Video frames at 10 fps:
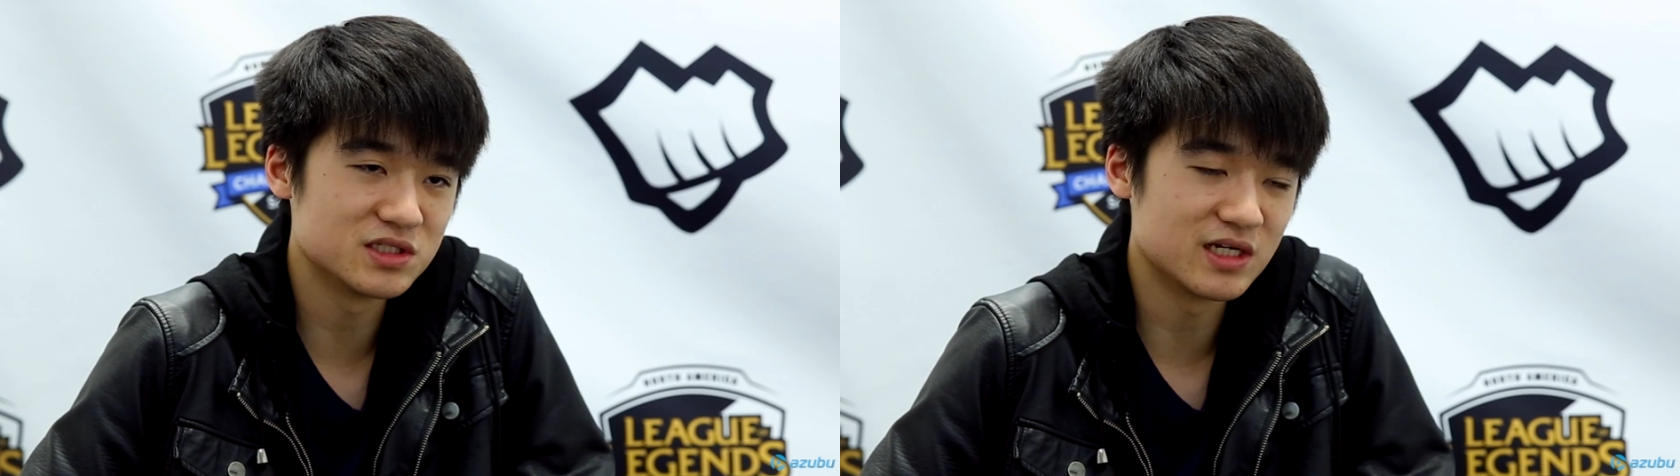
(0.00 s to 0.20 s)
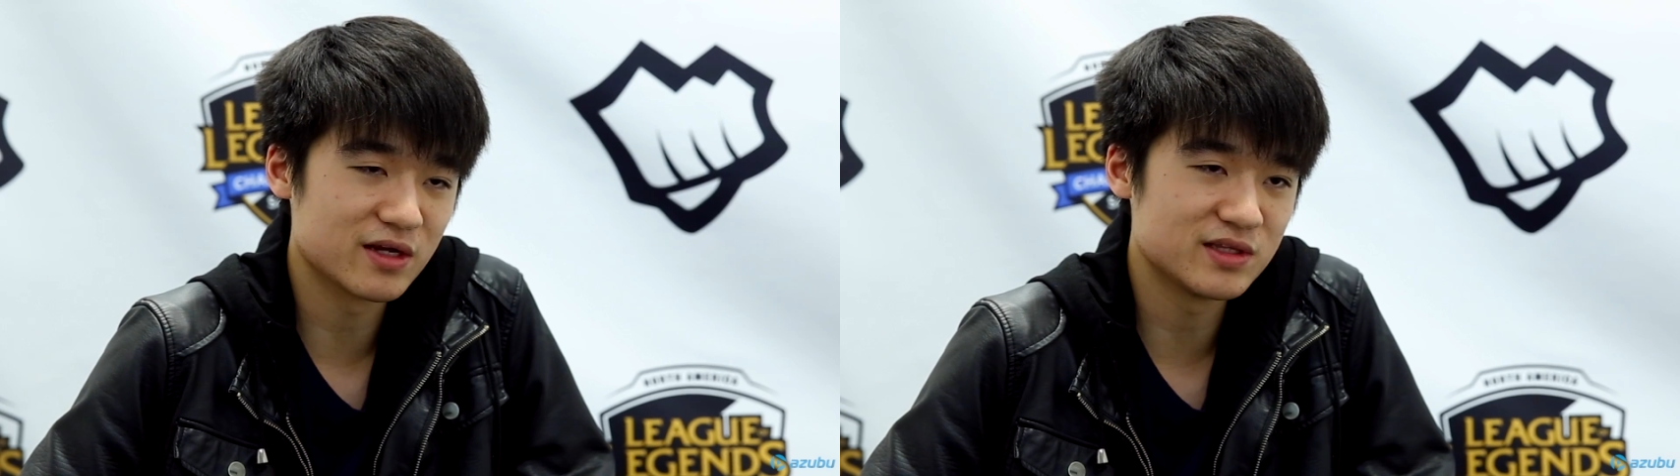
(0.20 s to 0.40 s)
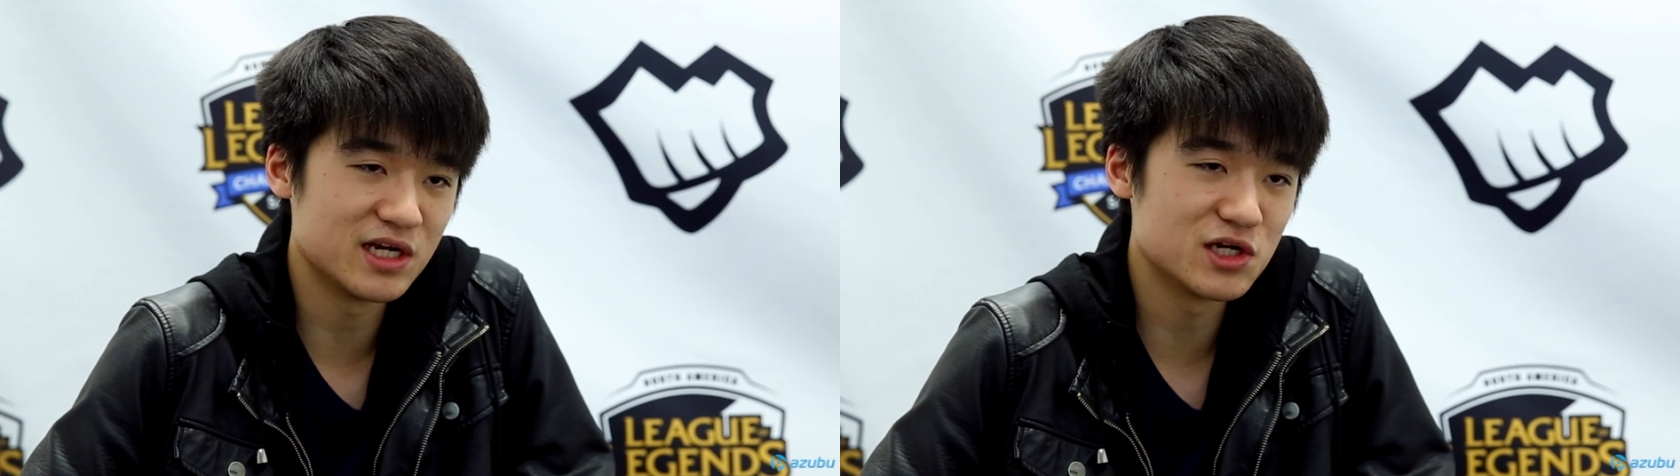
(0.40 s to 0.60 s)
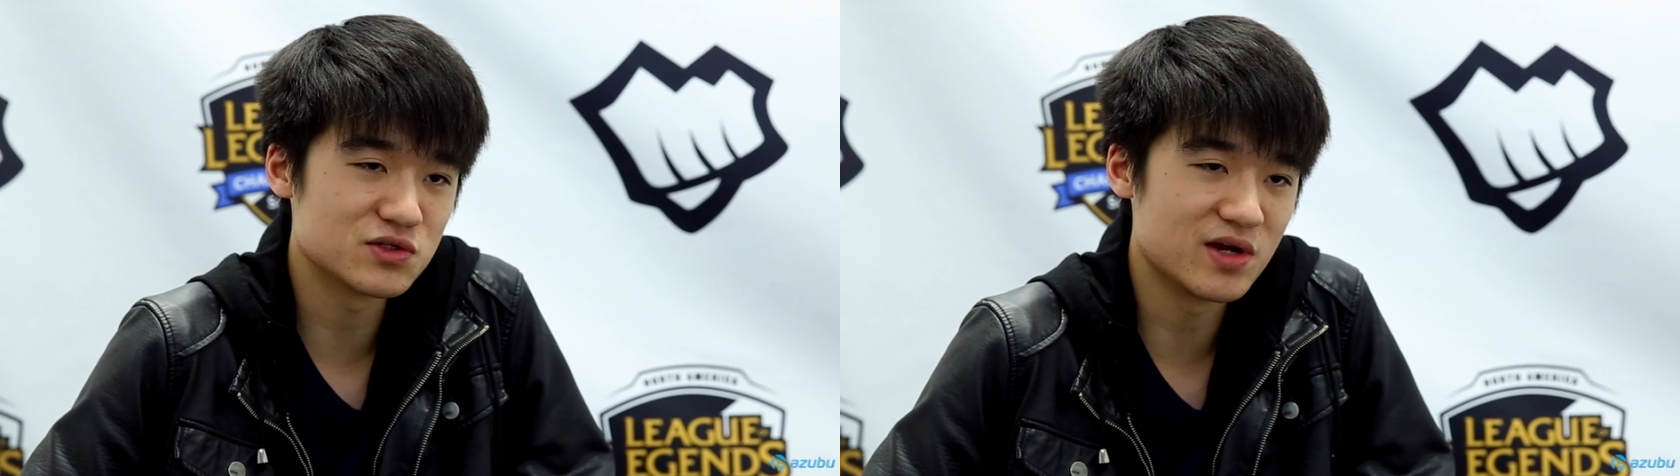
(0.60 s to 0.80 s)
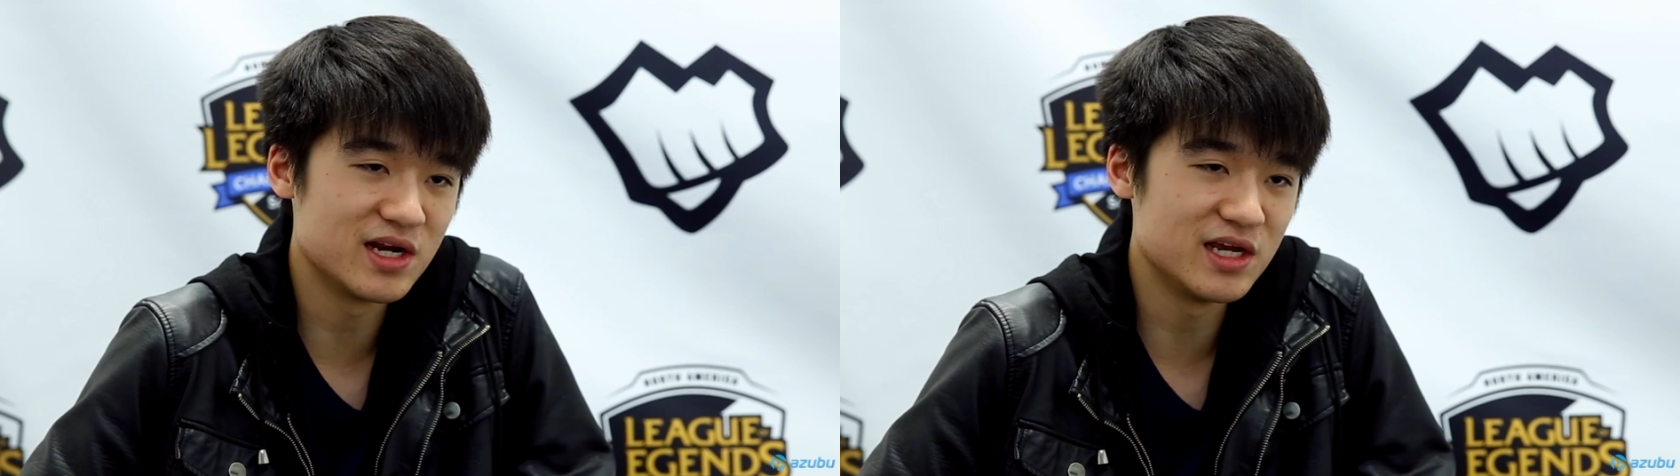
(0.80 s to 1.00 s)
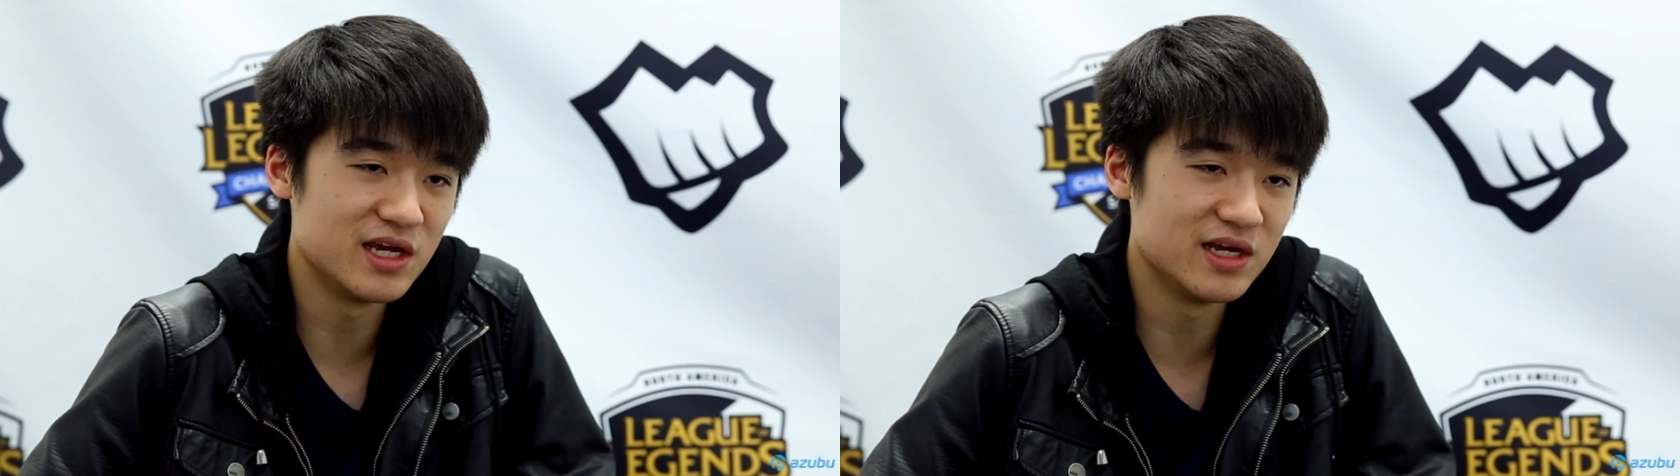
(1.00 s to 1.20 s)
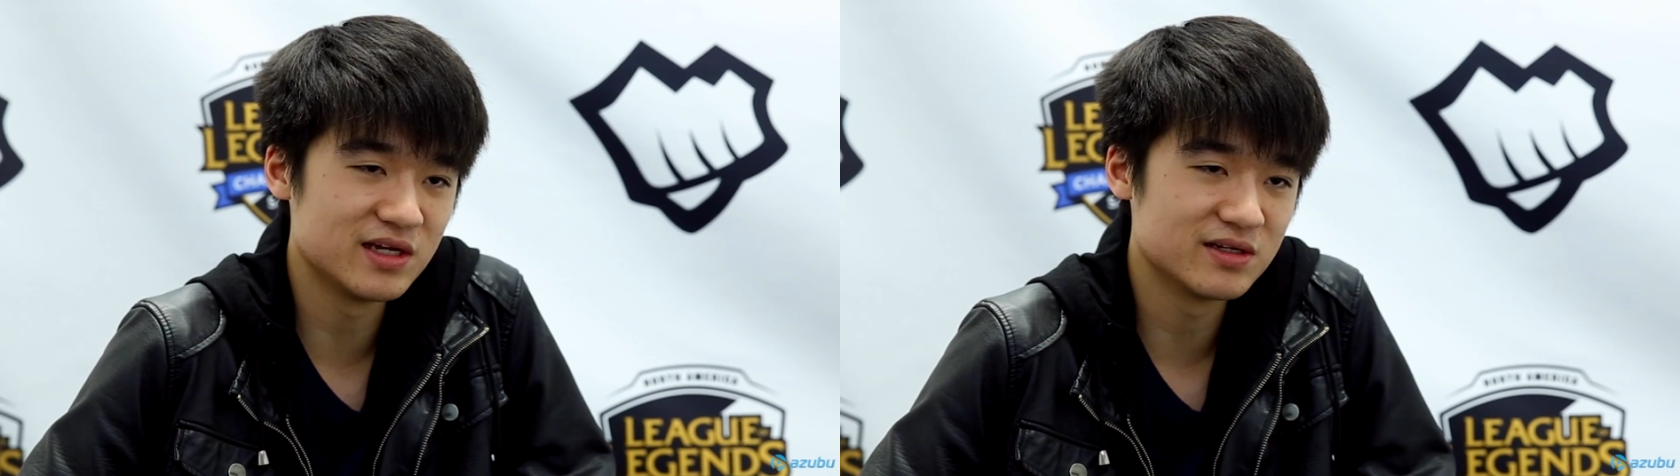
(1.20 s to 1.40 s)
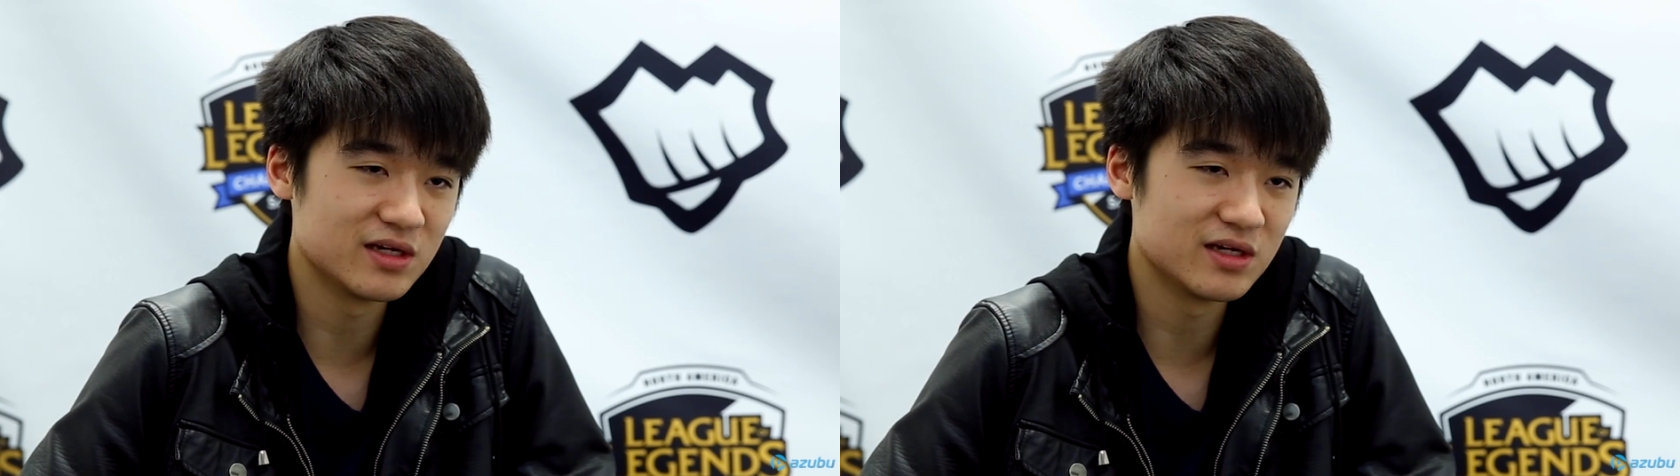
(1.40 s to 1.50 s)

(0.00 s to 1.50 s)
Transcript: like dinner's ready,